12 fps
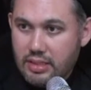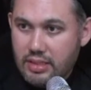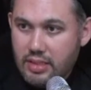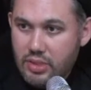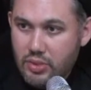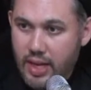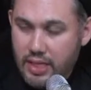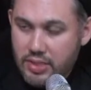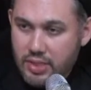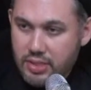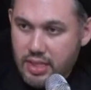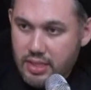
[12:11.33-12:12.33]
You
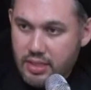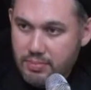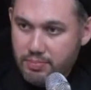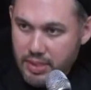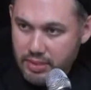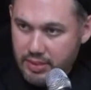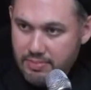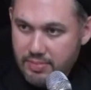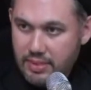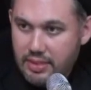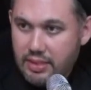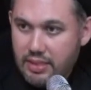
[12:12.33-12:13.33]
accidentally beat them,
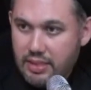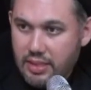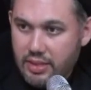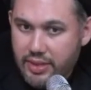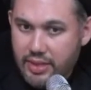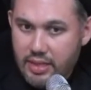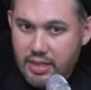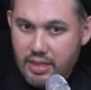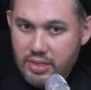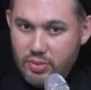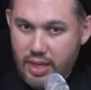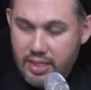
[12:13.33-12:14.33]

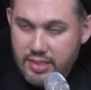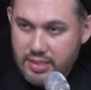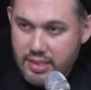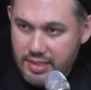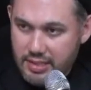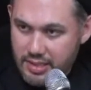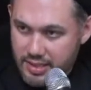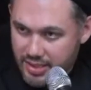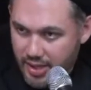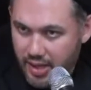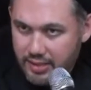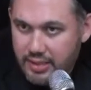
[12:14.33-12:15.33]
you accidentally
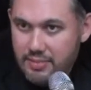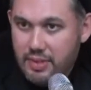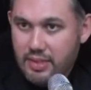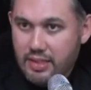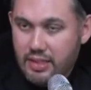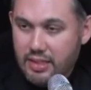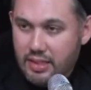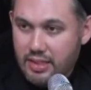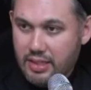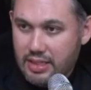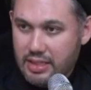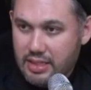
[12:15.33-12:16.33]
scarred them,
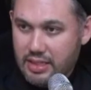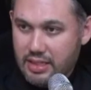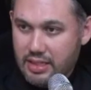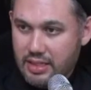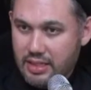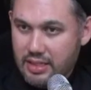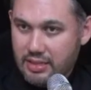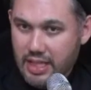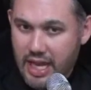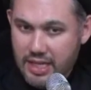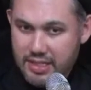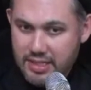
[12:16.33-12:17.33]
they
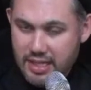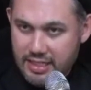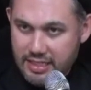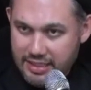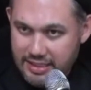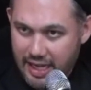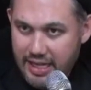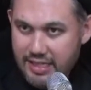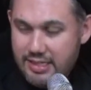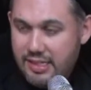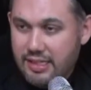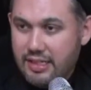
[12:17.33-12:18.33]
accidentally died?
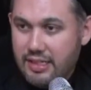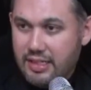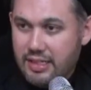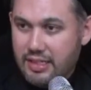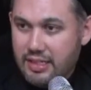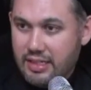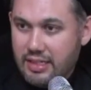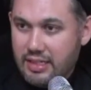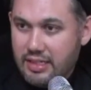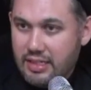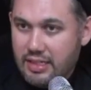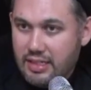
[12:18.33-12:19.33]

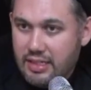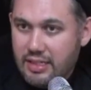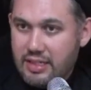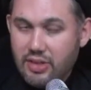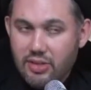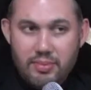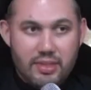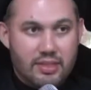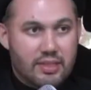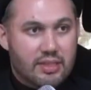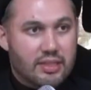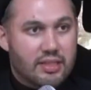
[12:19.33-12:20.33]
Tell me.
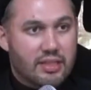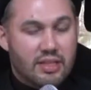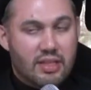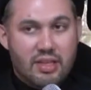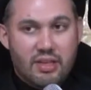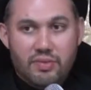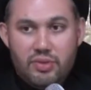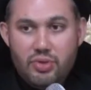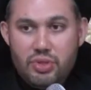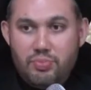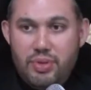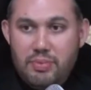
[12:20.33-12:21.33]
For those
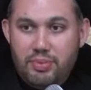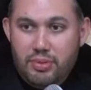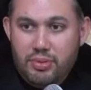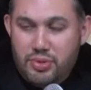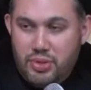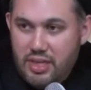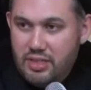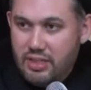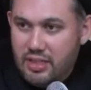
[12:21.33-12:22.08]
people who say